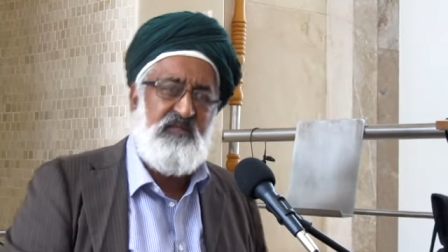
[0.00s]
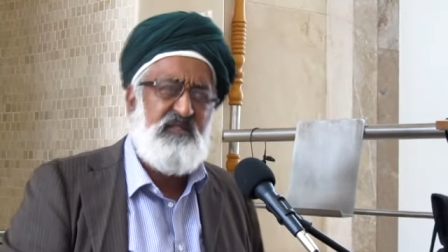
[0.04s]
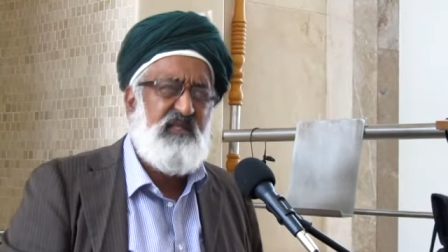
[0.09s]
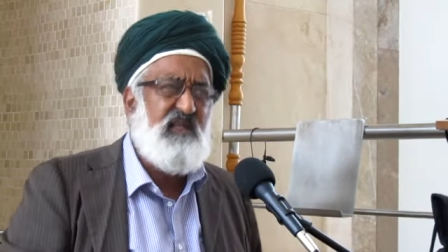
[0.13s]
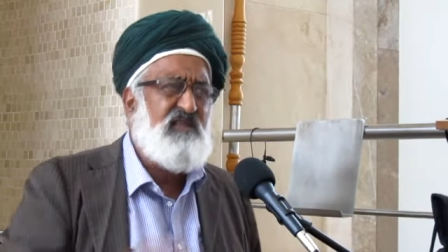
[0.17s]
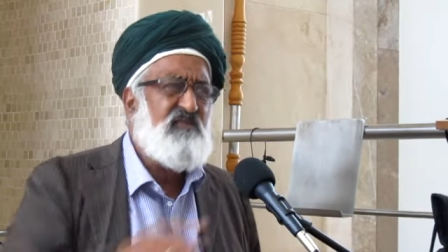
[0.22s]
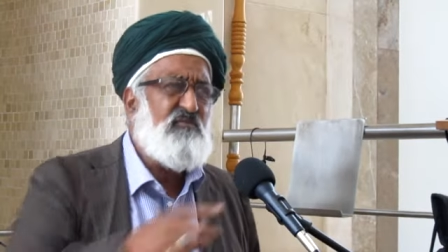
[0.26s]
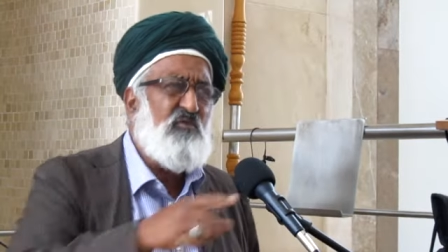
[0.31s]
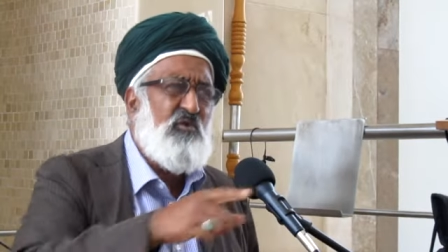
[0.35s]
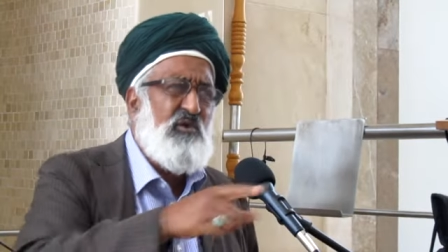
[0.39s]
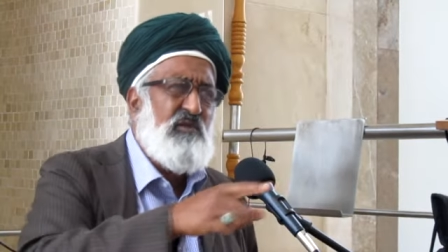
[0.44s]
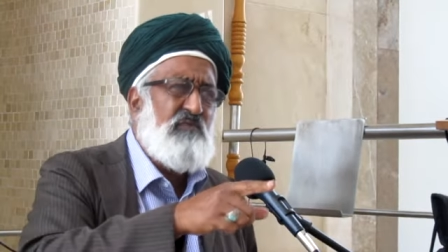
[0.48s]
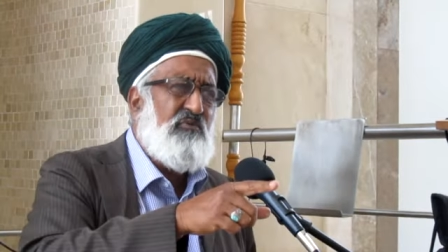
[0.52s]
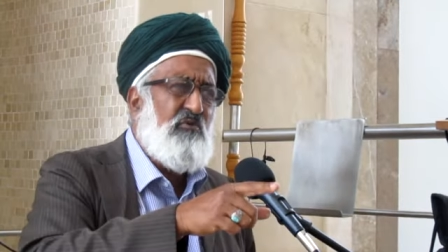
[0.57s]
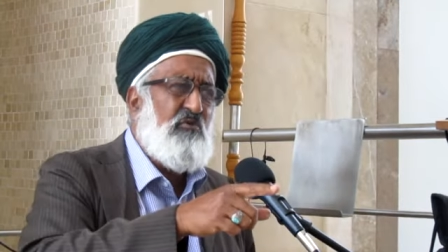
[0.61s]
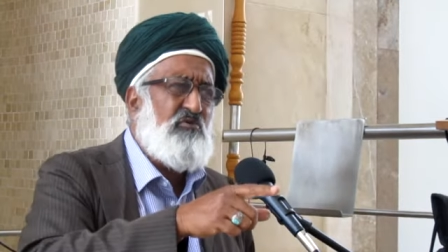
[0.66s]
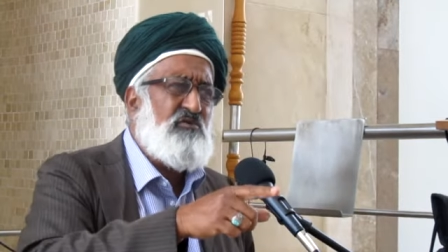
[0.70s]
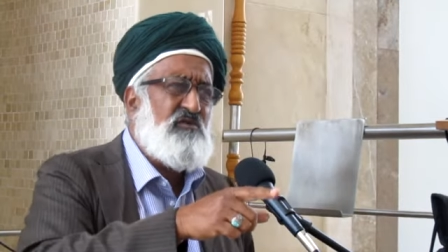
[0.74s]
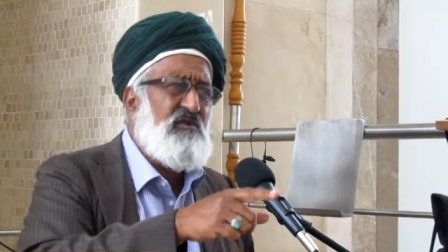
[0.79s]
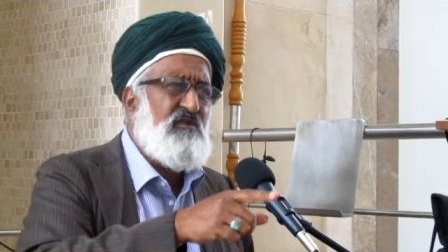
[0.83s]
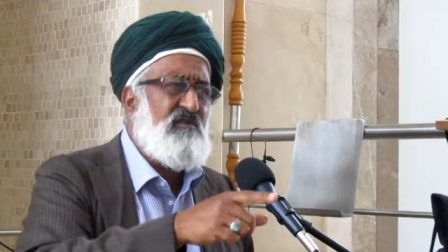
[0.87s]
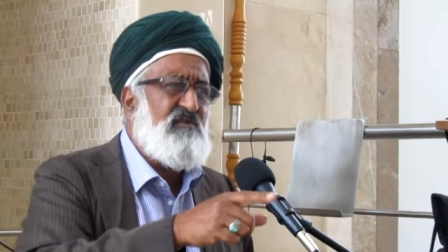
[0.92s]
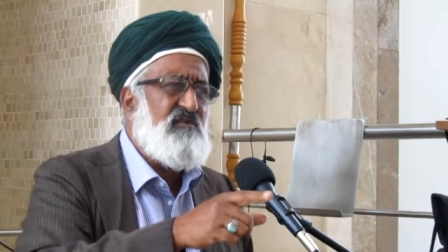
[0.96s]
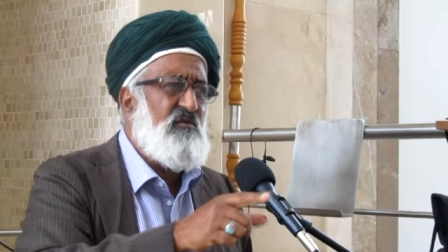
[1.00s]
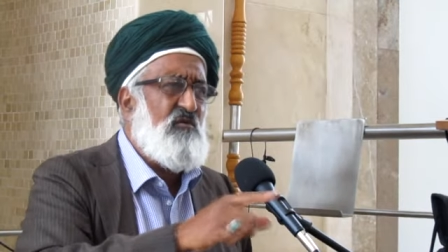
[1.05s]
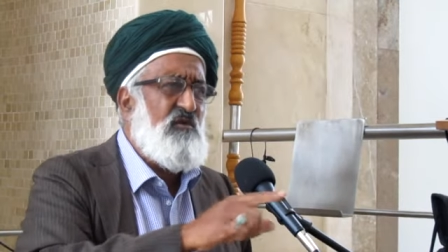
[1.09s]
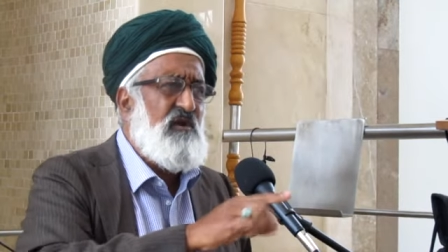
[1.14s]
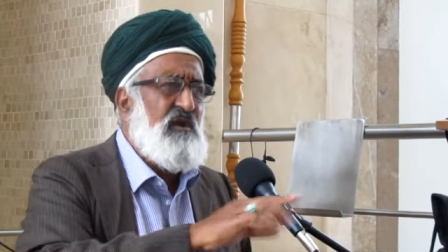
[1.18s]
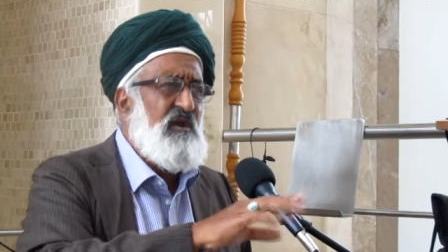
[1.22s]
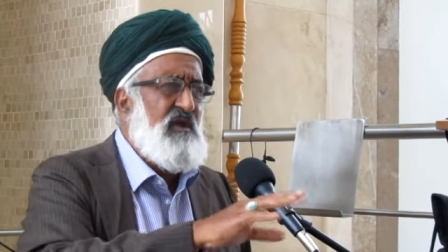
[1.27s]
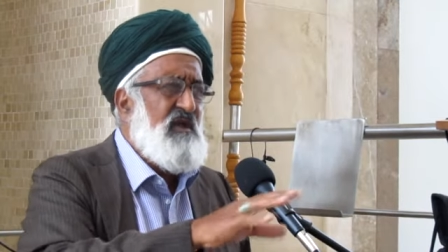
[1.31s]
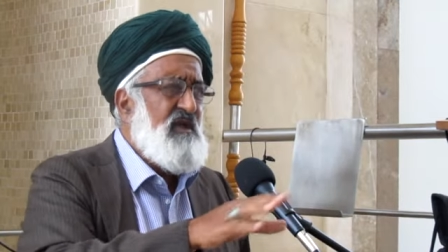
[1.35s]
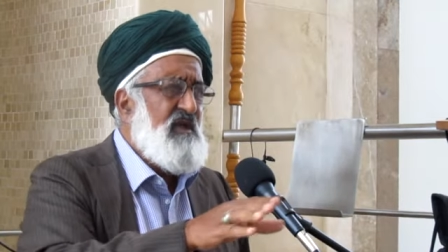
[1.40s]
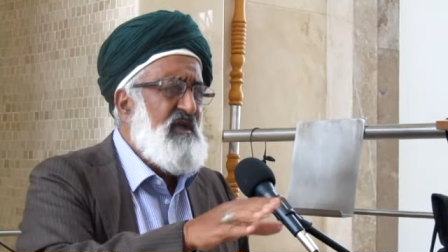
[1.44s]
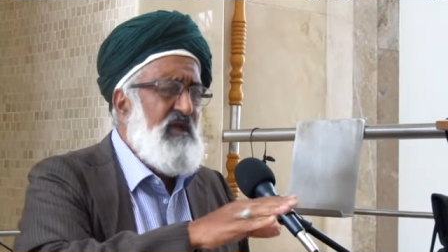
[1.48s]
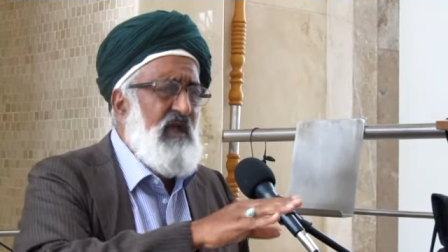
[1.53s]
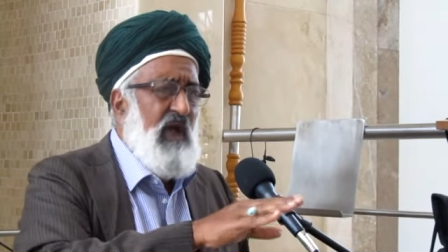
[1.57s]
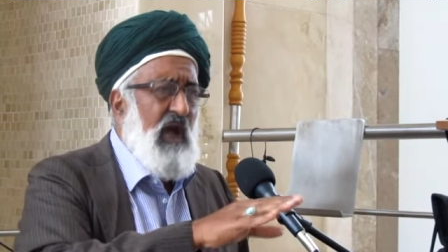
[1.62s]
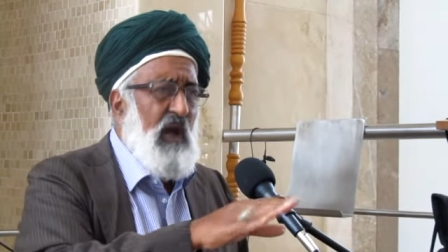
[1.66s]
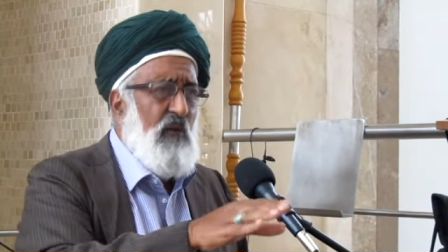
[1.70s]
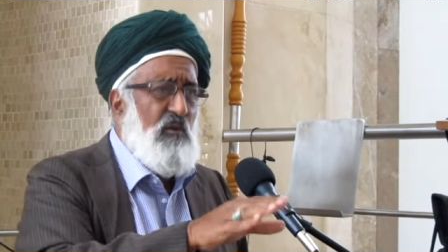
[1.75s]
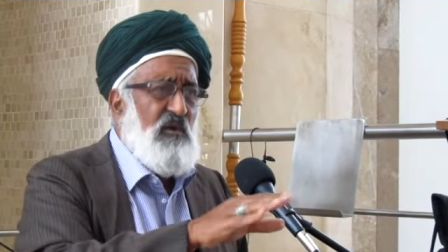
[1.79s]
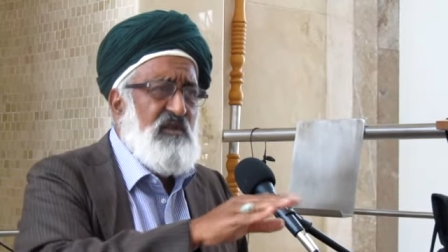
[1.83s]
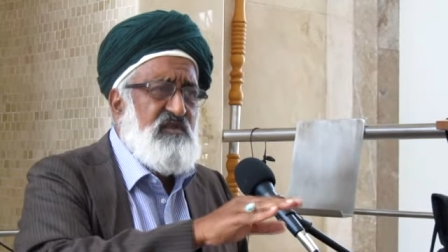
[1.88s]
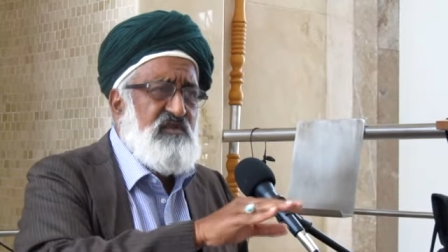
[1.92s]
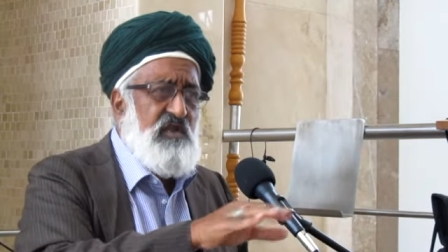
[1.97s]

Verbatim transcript: That's more important. So our